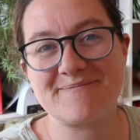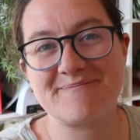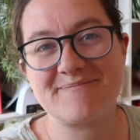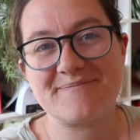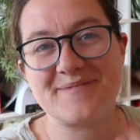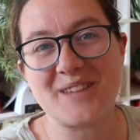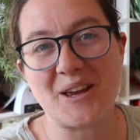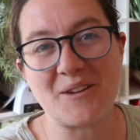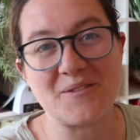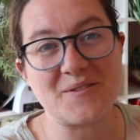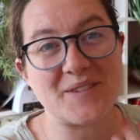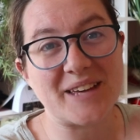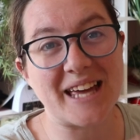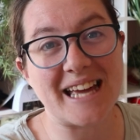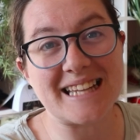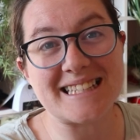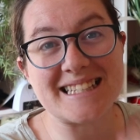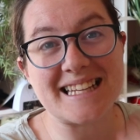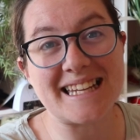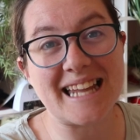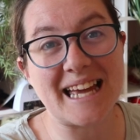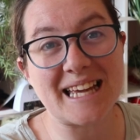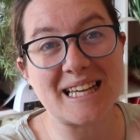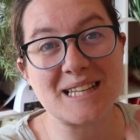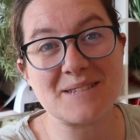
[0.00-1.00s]
Don't forget to
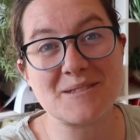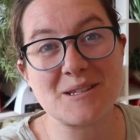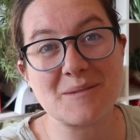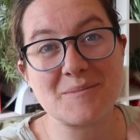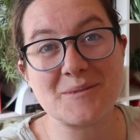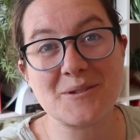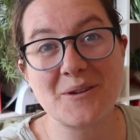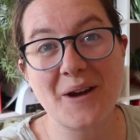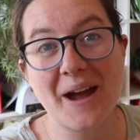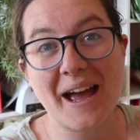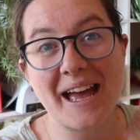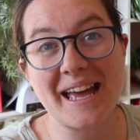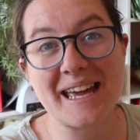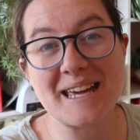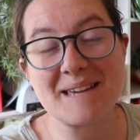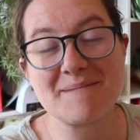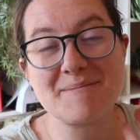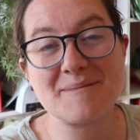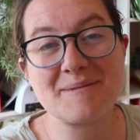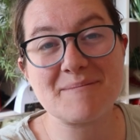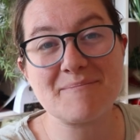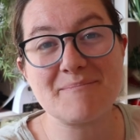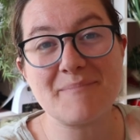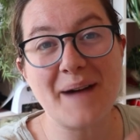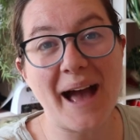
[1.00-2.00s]
like and subscribe.
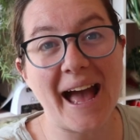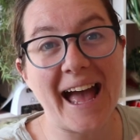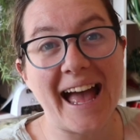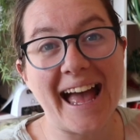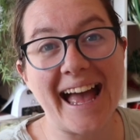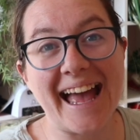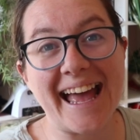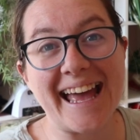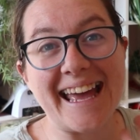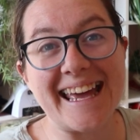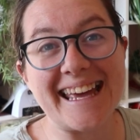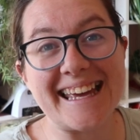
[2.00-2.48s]
Bye.